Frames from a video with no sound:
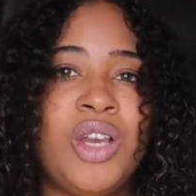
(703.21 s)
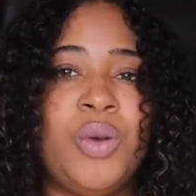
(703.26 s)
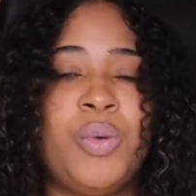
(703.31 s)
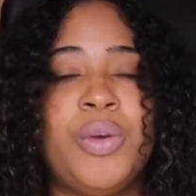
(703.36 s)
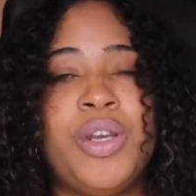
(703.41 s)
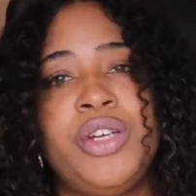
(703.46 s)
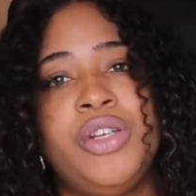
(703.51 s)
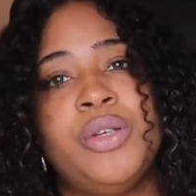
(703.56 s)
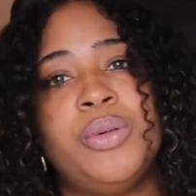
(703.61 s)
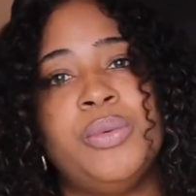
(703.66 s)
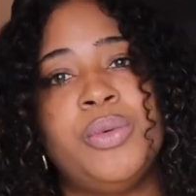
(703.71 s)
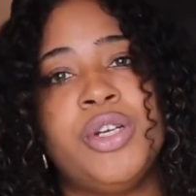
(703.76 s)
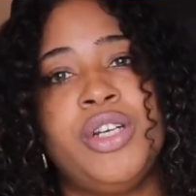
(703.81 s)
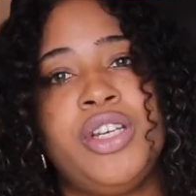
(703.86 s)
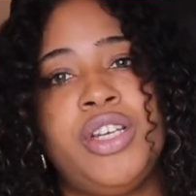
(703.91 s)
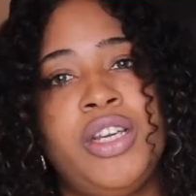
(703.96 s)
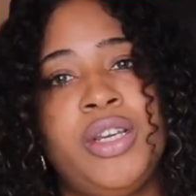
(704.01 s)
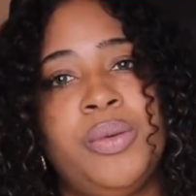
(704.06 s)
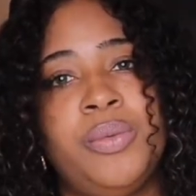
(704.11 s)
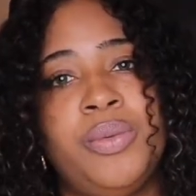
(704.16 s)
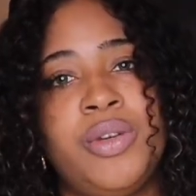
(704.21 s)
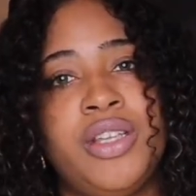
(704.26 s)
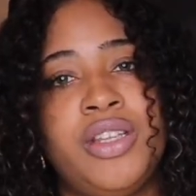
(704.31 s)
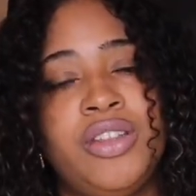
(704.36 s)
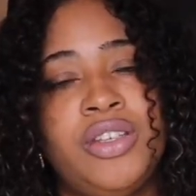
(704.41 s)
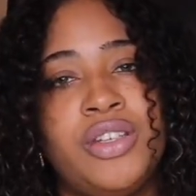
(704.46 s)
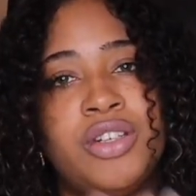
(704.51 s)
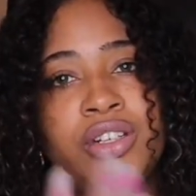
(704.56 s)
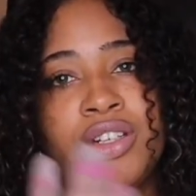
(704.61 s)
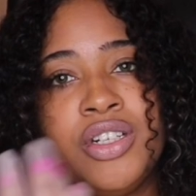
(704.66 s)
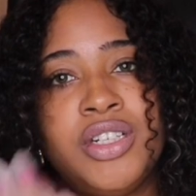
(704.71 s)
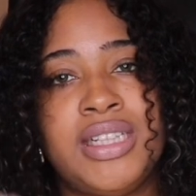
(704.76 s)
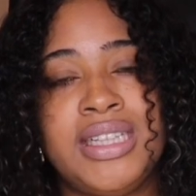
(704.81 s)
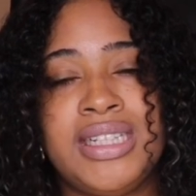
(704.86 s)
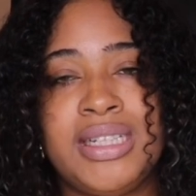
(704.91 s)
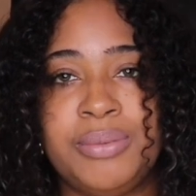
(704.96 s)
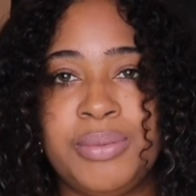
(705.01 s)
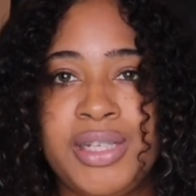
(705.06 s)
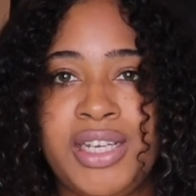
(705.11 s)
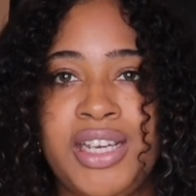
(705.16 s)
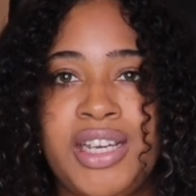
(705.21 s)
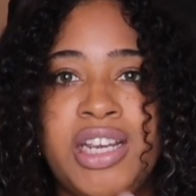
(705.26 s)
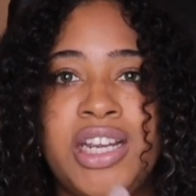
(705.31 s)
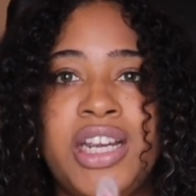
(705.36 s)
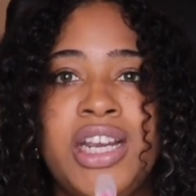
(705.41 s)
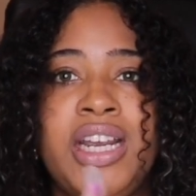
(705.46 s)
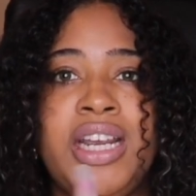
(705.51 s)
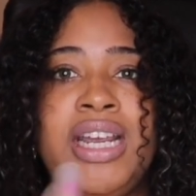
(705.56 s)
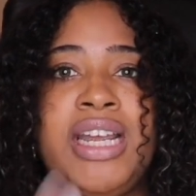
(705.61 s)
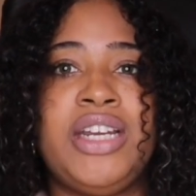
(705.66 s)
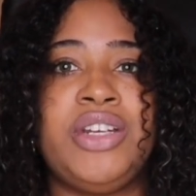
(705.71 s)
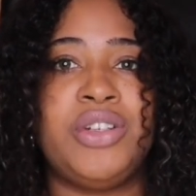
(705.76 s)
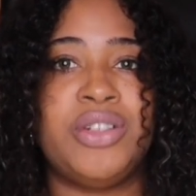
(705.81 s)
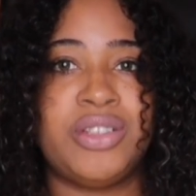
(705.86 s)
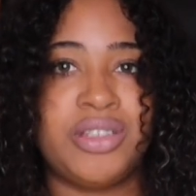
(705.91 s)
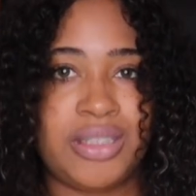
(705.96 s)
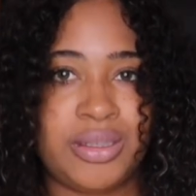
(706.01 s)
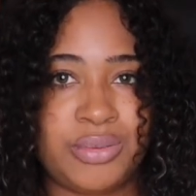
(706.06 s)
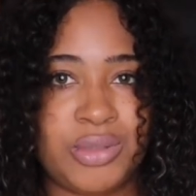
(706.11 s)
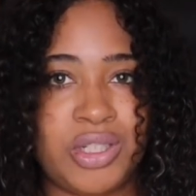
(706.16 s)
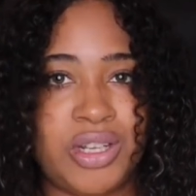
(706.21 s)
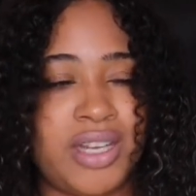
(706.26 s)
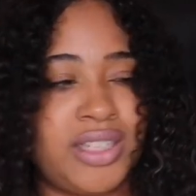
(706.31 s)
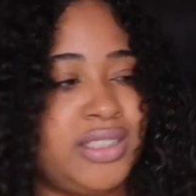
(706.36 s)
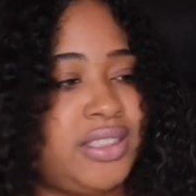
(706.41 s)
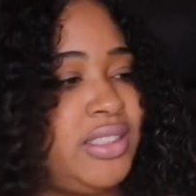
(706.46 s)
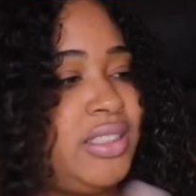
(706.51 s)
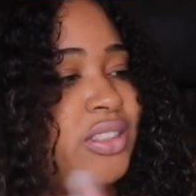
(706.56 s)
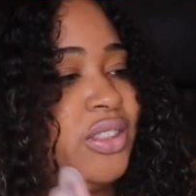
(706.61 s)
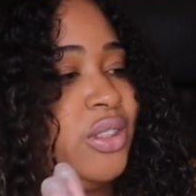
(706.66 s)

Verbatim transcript: when you're working with your lip care and your lip glosses.